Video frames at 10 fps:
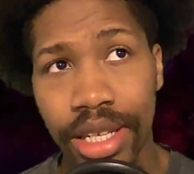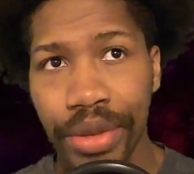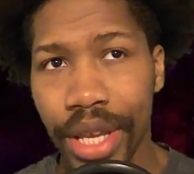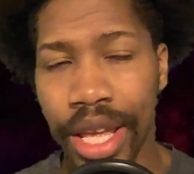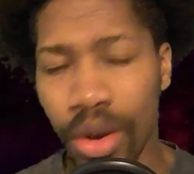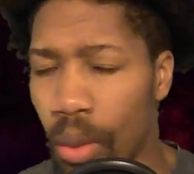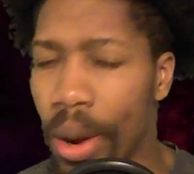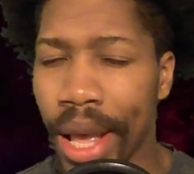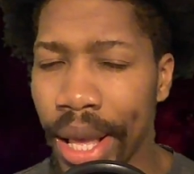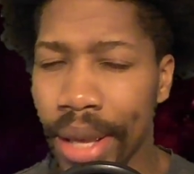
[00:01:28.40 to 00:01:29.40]
in a
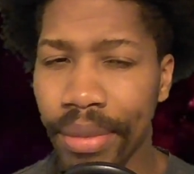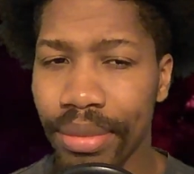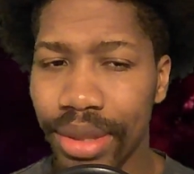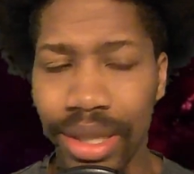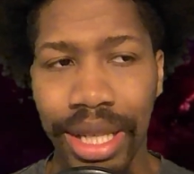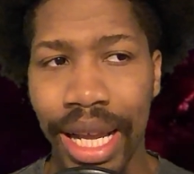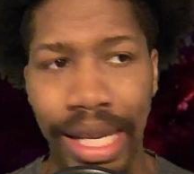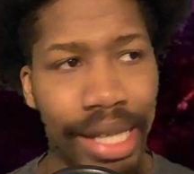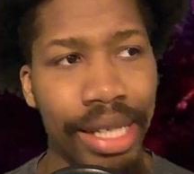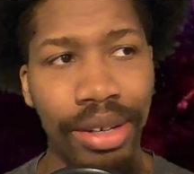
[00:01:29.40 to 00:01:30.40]
way to
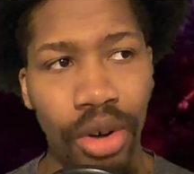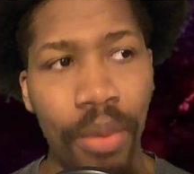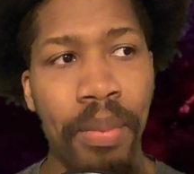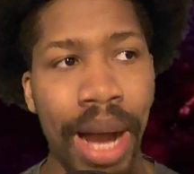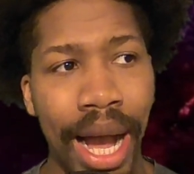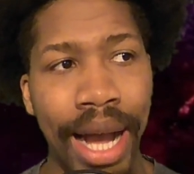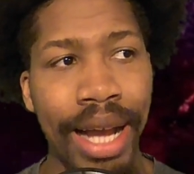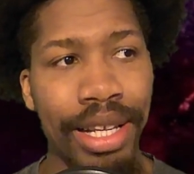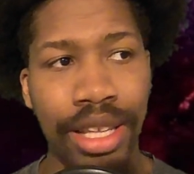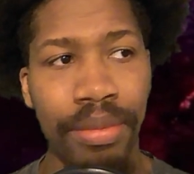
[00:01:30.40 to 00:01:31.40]
open my
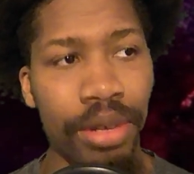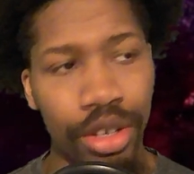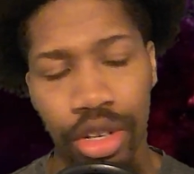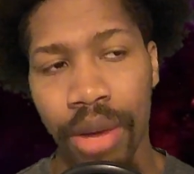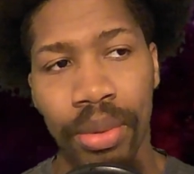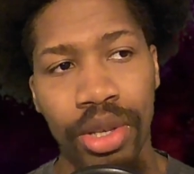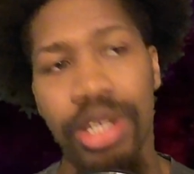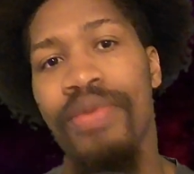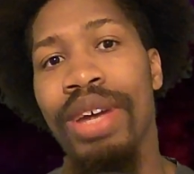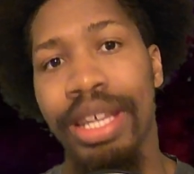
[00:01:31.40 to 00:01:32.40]
eyes up with a couple of
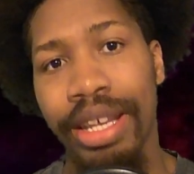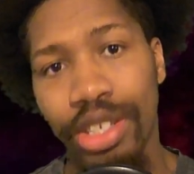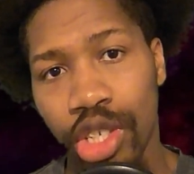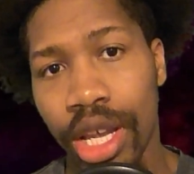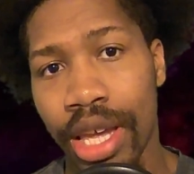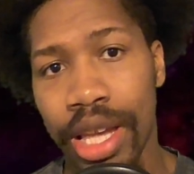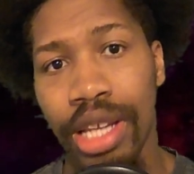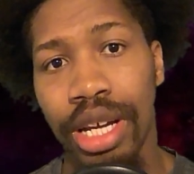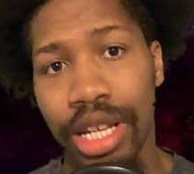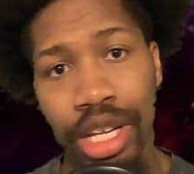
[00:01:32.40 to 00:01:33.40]
stuff I needed to
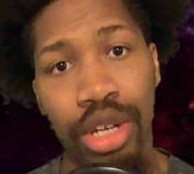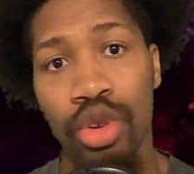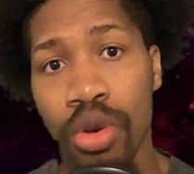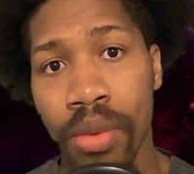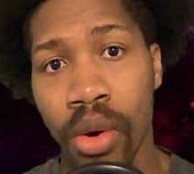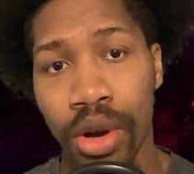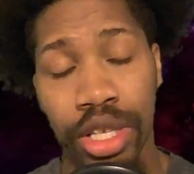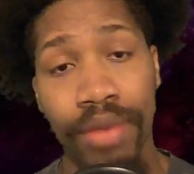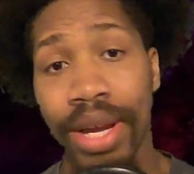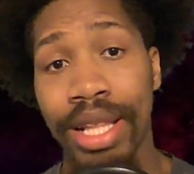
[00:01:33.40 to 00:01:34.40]
change. I needed to do more and
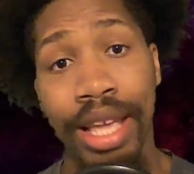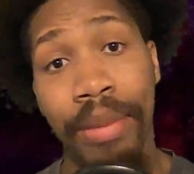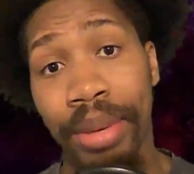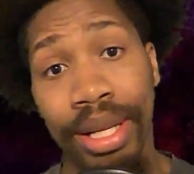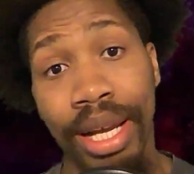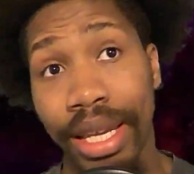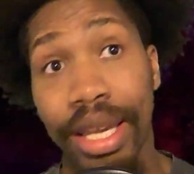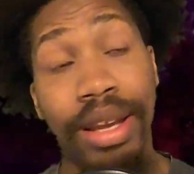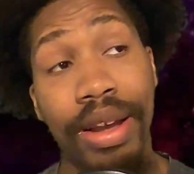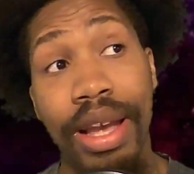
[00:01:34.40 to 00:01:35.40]
stuff like that. But
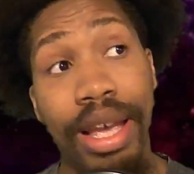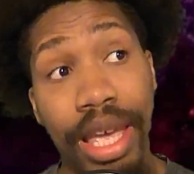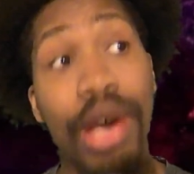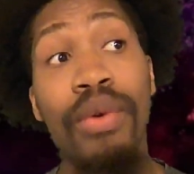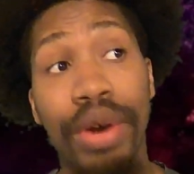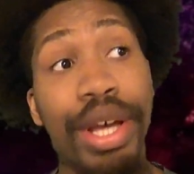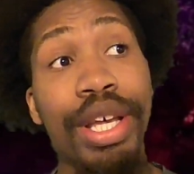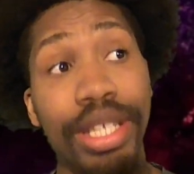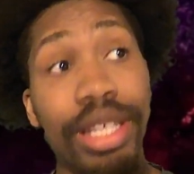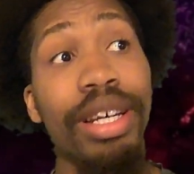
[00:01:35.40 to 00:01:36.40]
it
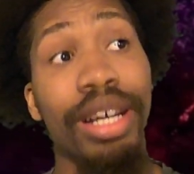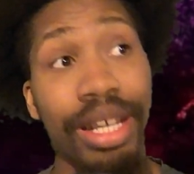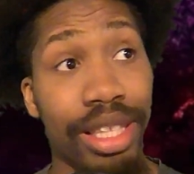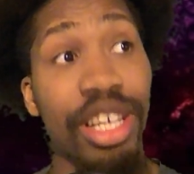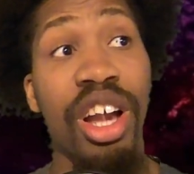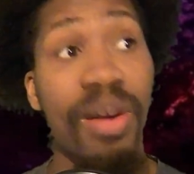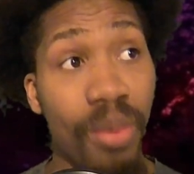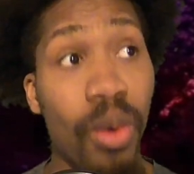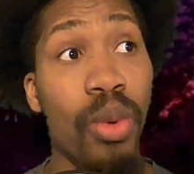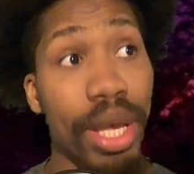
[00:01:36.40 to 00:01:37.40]
was a
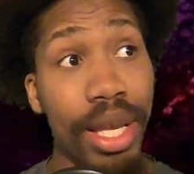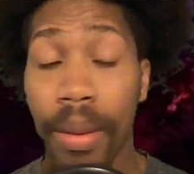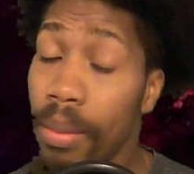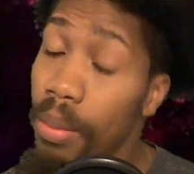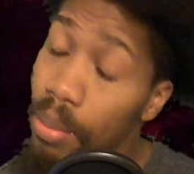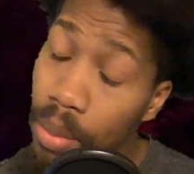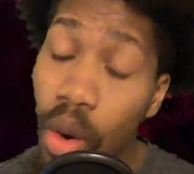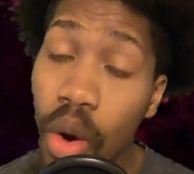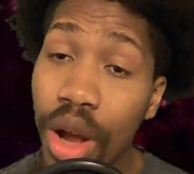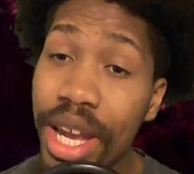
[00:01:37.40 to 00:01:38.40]
terrible week.
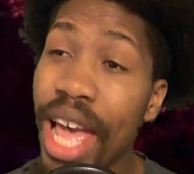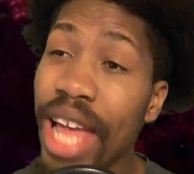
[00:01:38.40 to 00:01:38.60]
On that